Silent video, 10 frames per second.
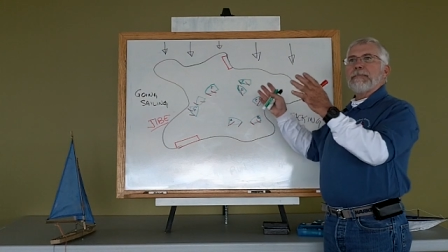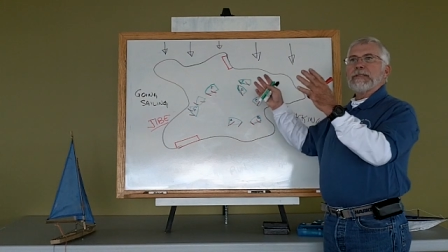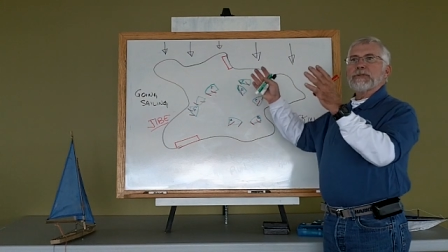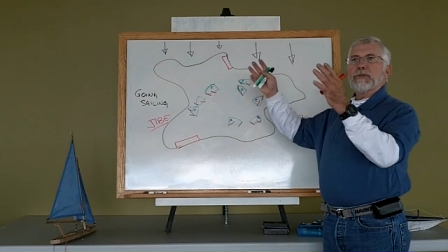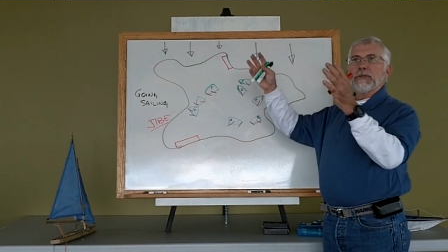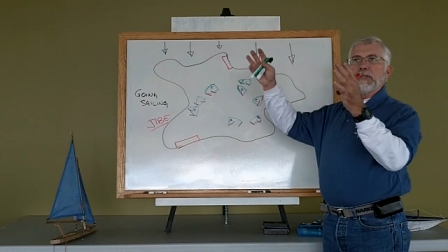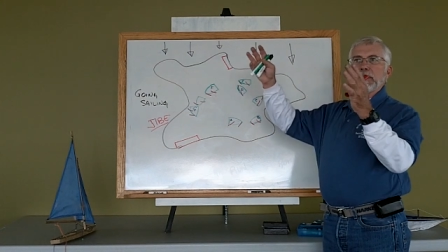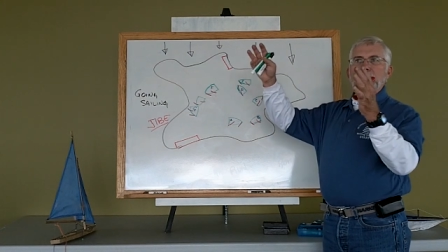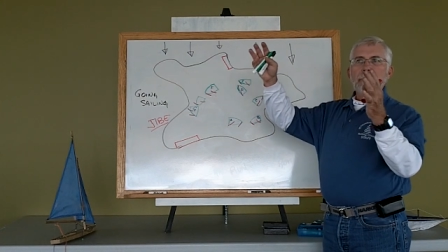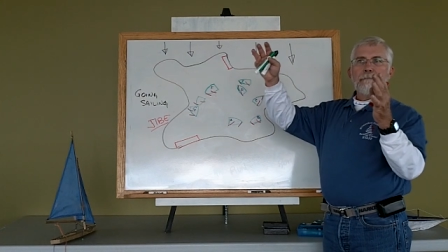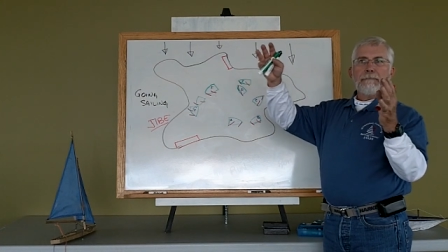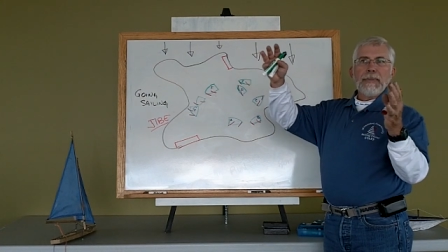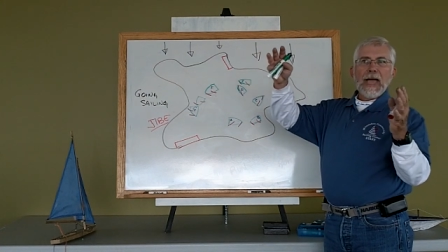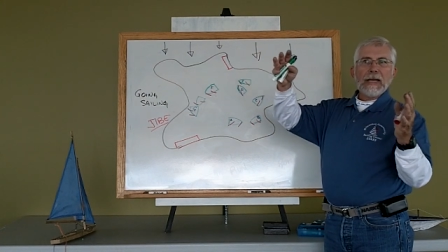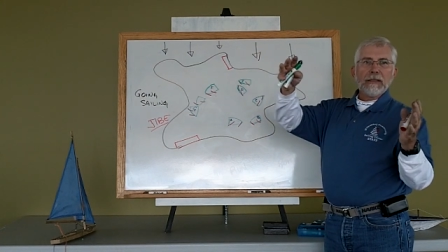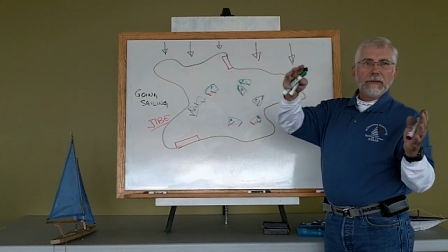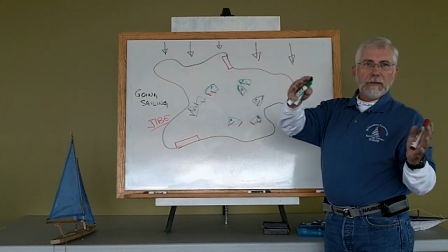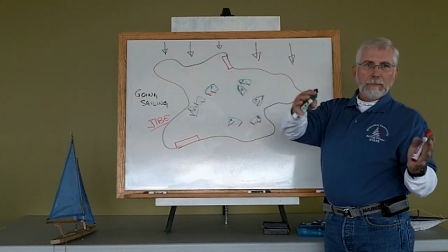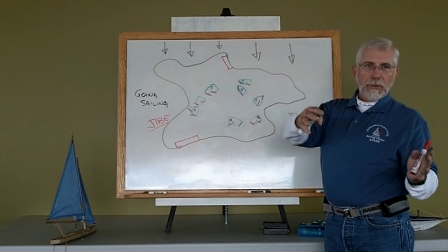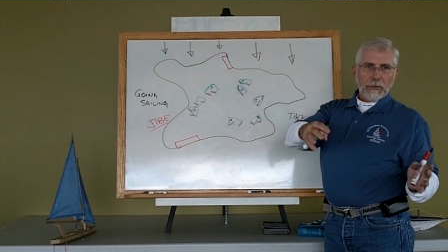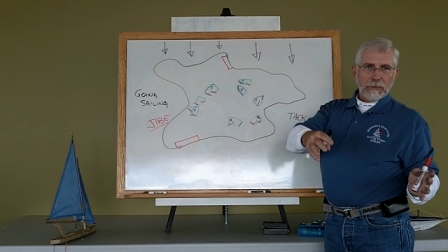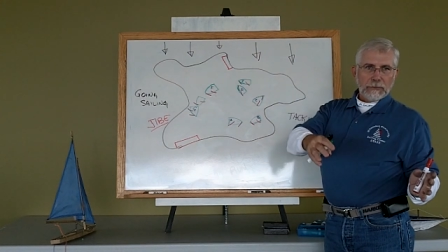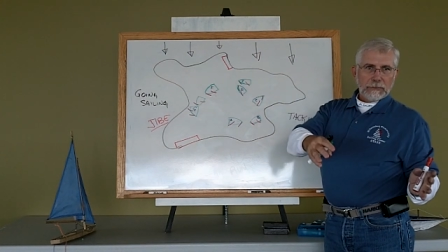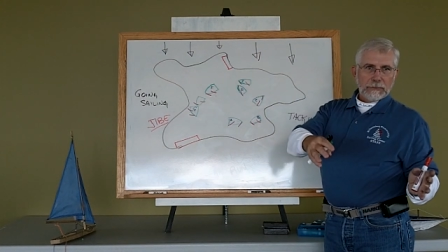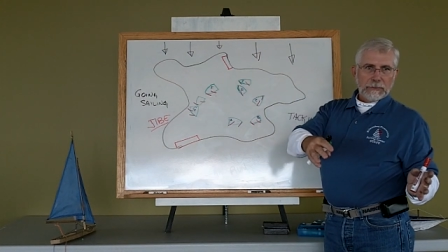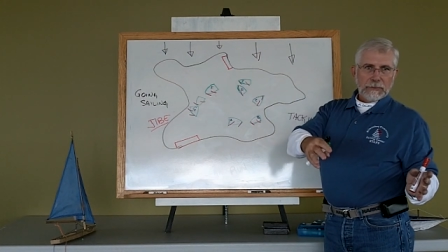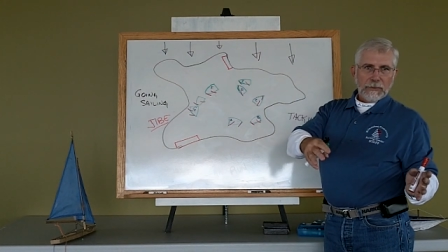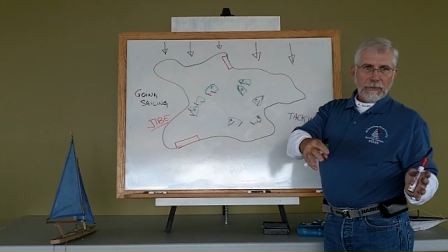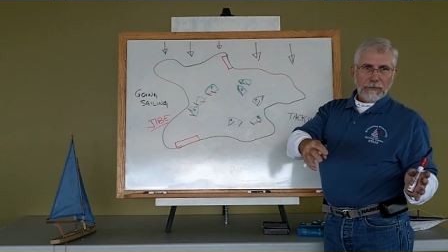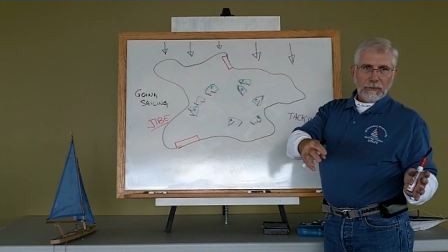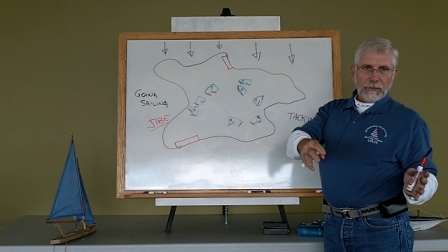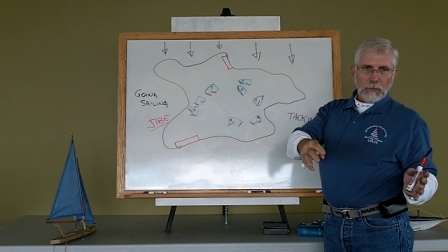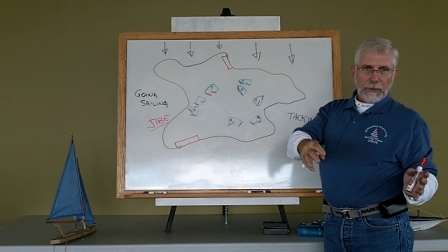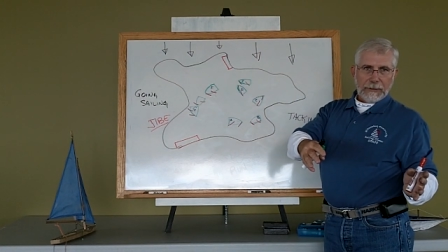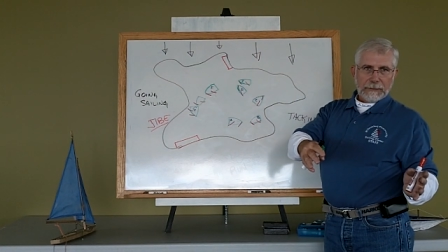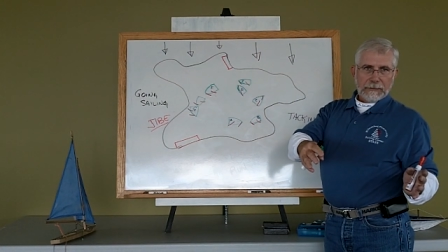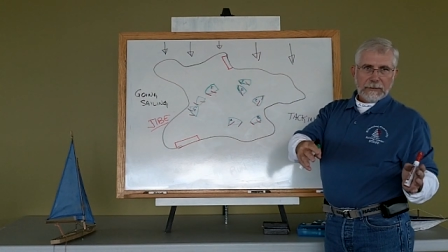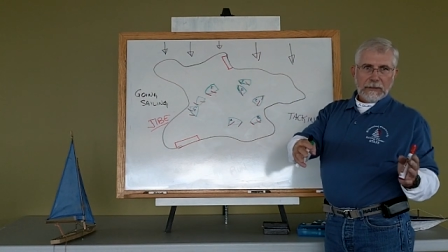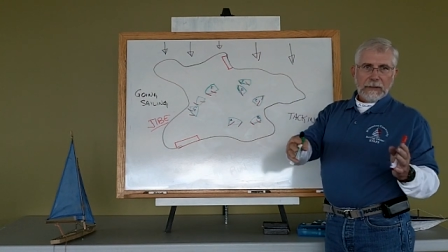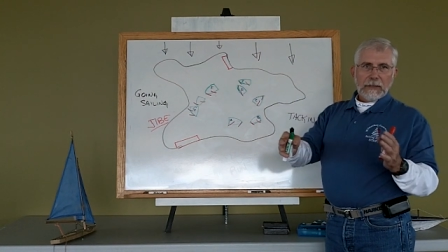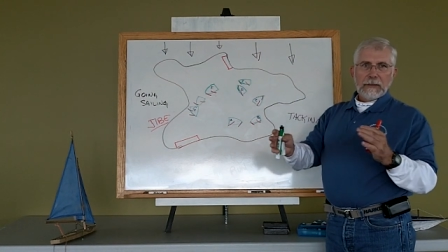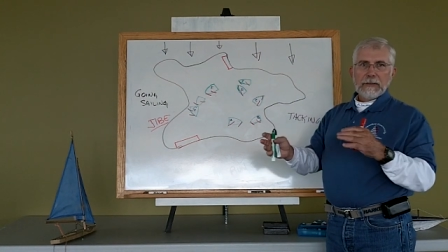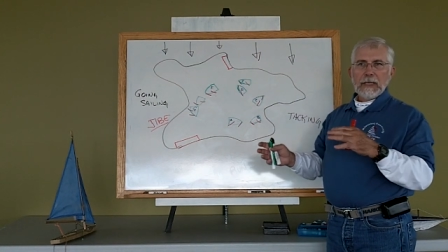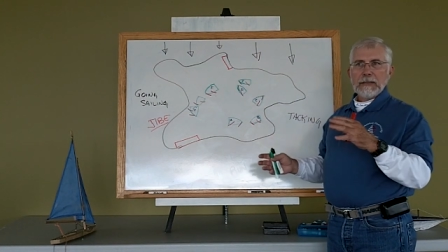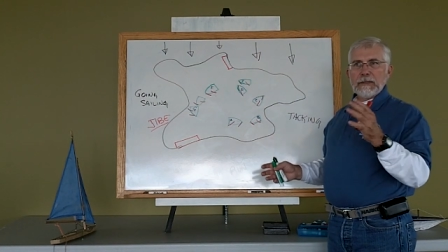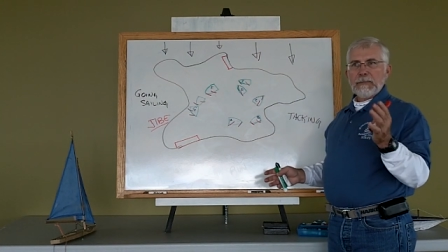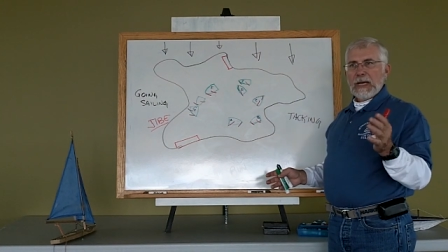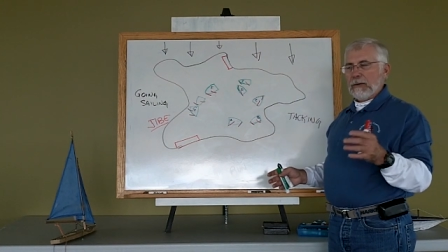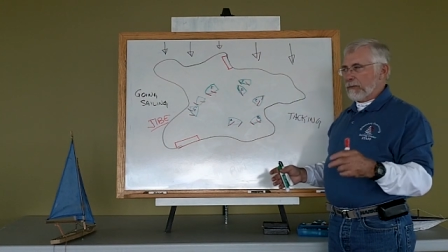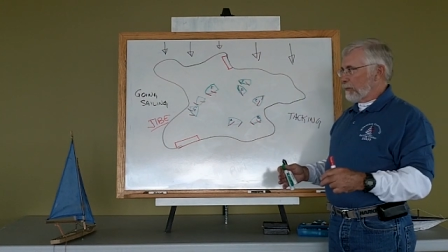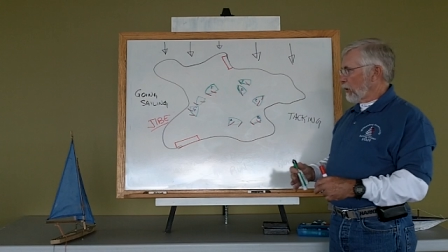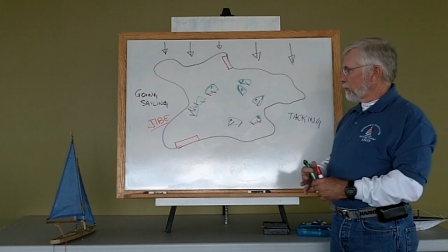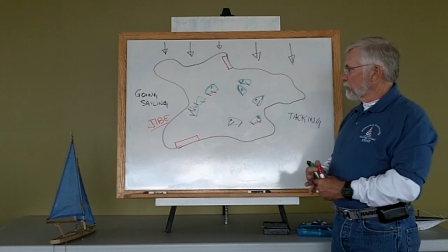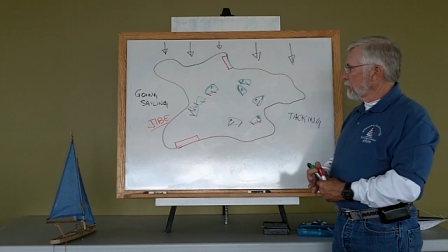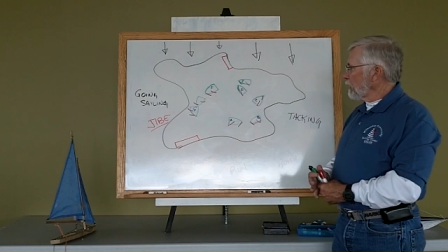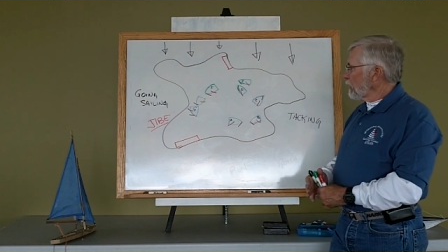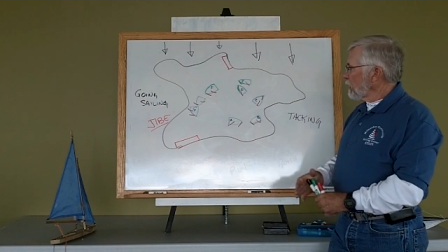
but turning the back of the boat through the wind, not the bow of the boat.